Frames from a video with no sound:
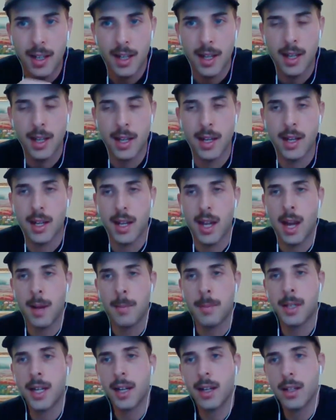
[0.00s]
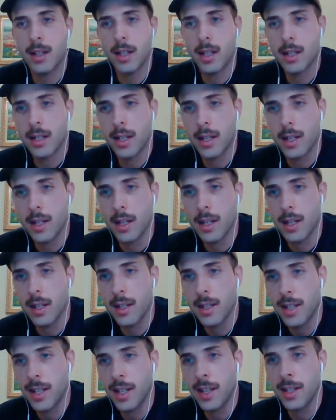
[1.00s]
Abigail and a
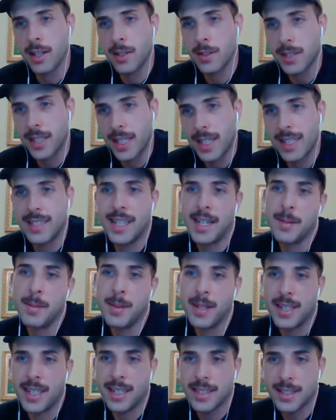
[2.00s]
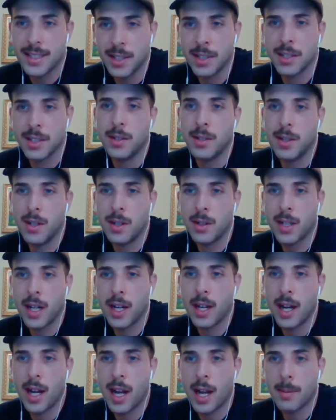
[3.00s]
little. God damn it. Yes, a little.
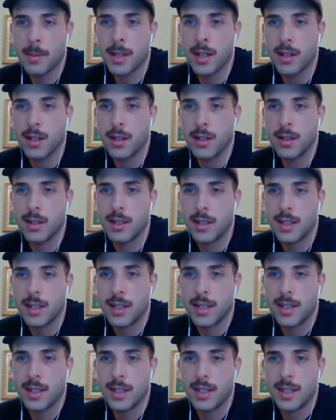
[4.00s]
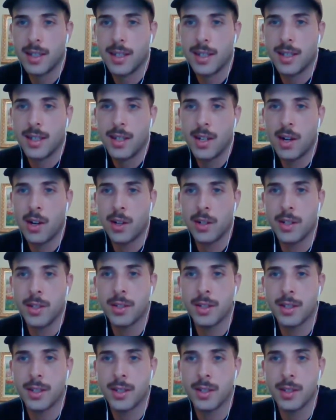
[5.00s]
Okay, Abigail. Are you
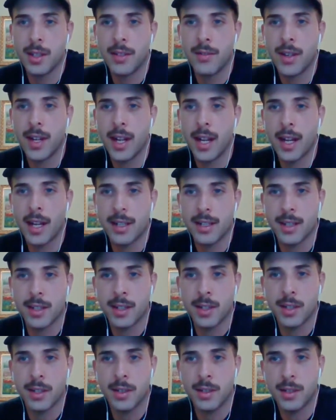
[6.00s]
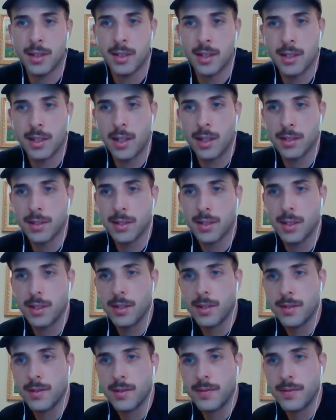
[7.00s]
still living at a little also?